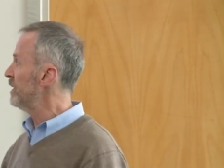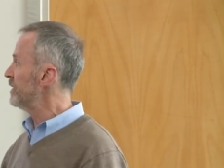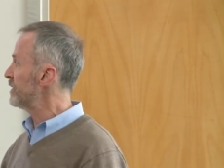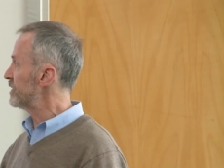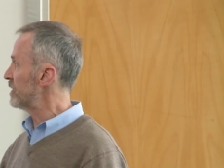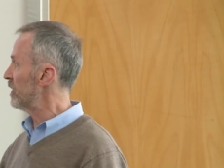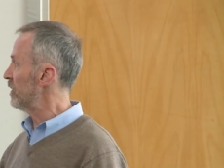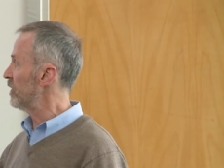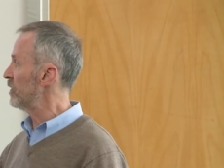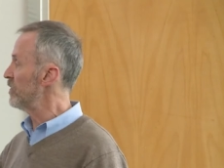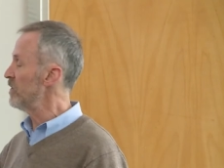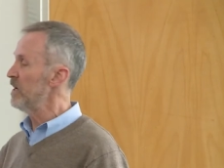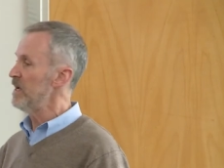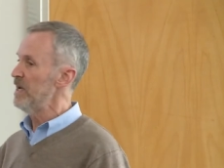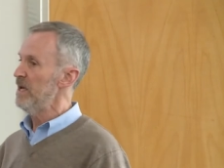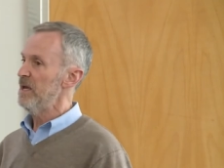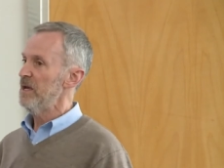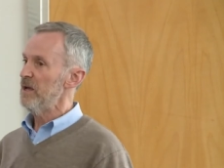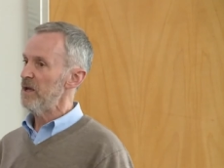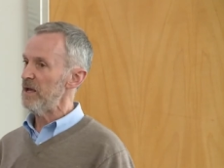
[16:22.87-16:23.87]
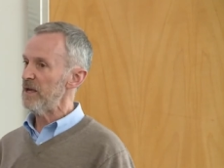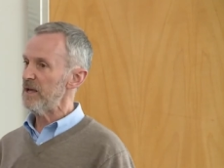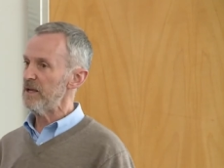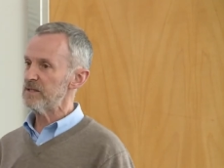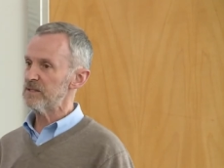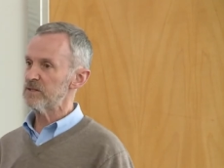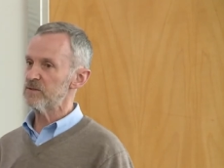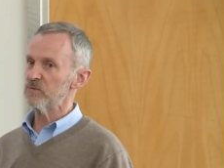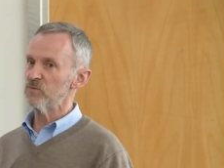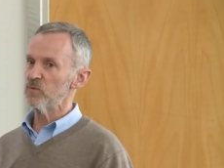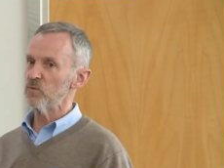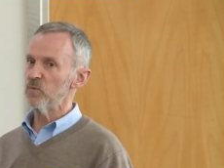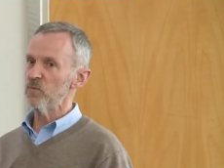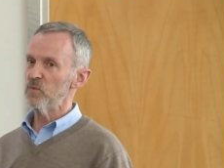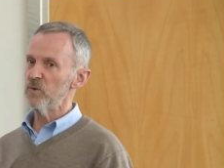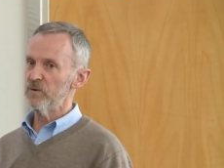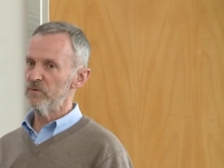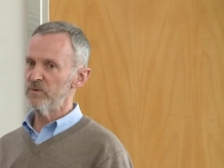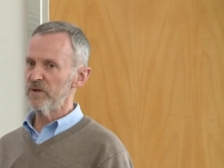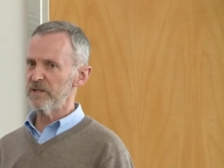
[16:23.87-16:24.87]
So it's
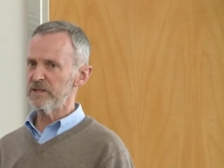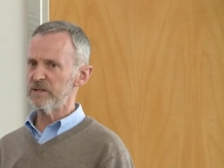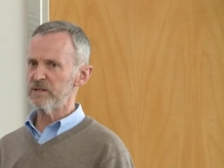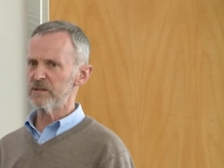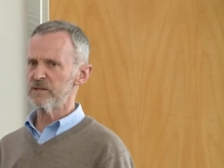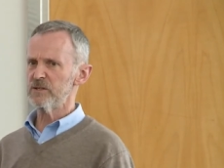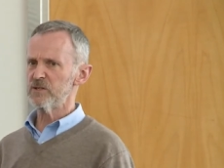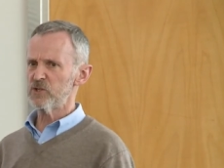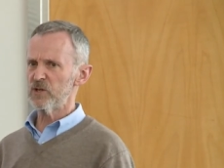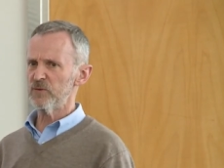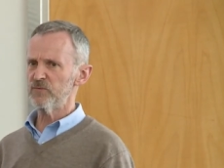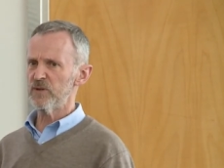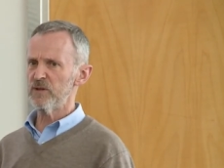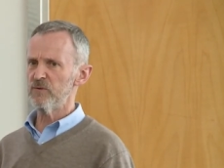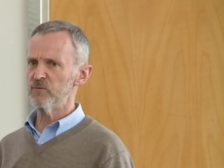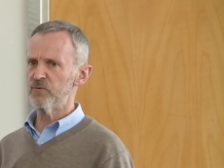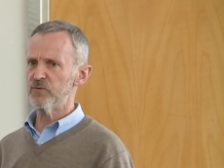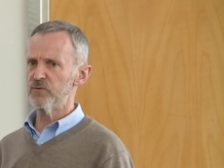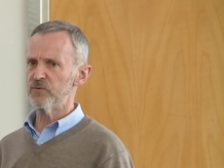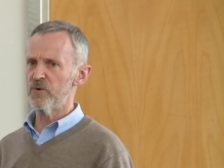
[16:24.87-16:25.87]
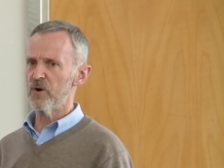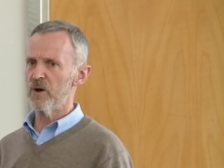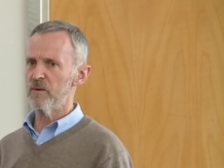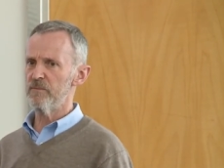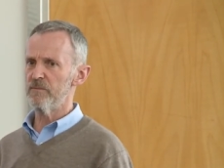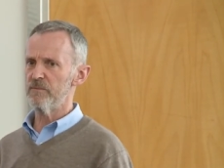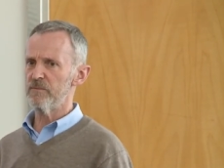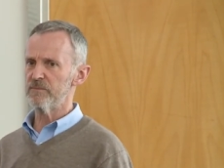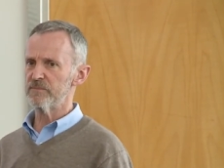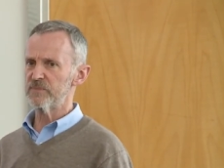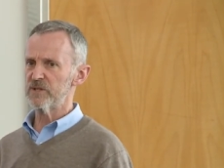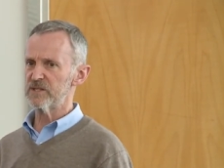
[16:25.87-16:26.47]
we're really shifting from